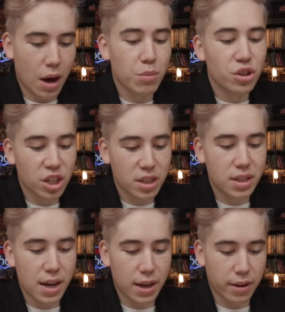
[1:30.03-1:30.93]
I'm just
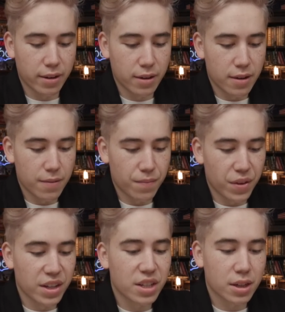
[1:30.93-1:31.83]
saying,
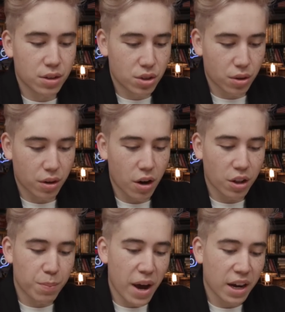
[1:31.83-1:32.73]
it's a concern. On
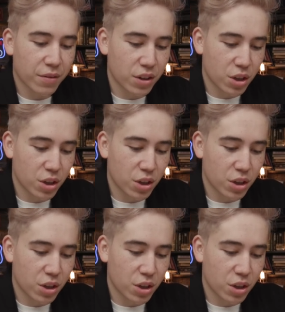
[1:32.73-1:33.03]
the back of it,